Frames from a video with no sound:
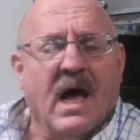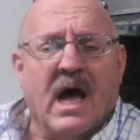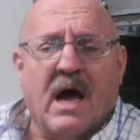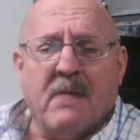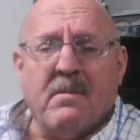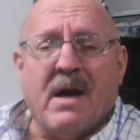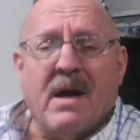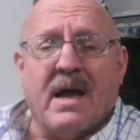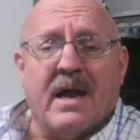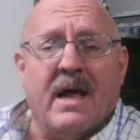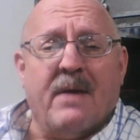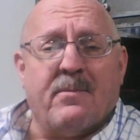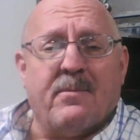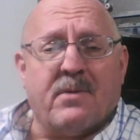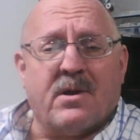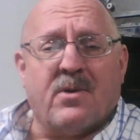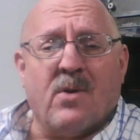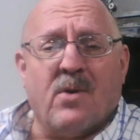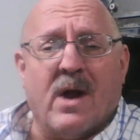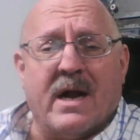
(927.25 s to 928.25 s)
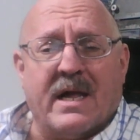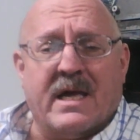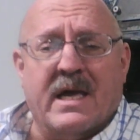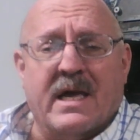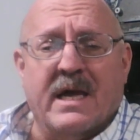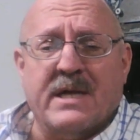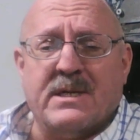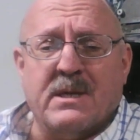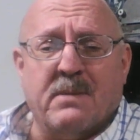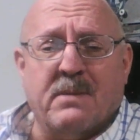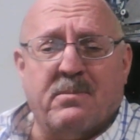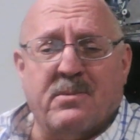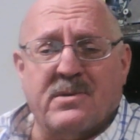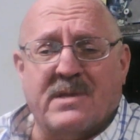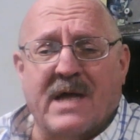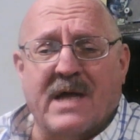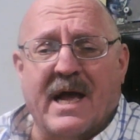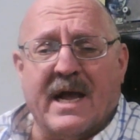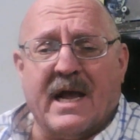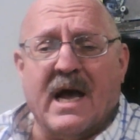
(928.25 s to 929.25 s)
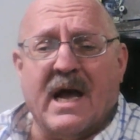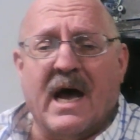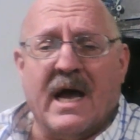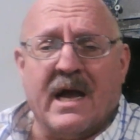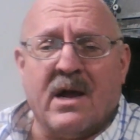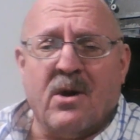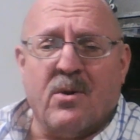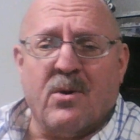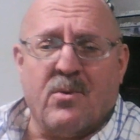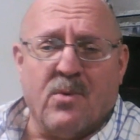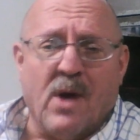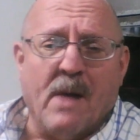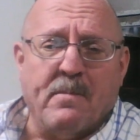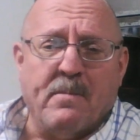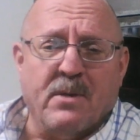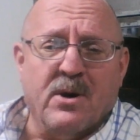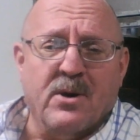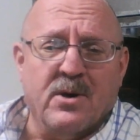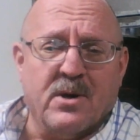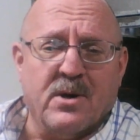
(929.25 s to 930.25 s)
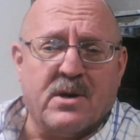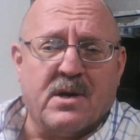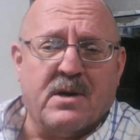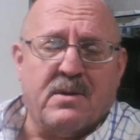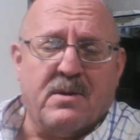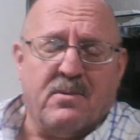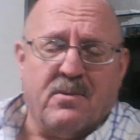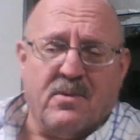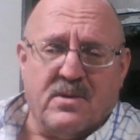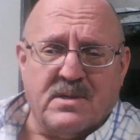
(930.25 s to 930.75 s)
I might have to try to catch up with that guy and go drop a hook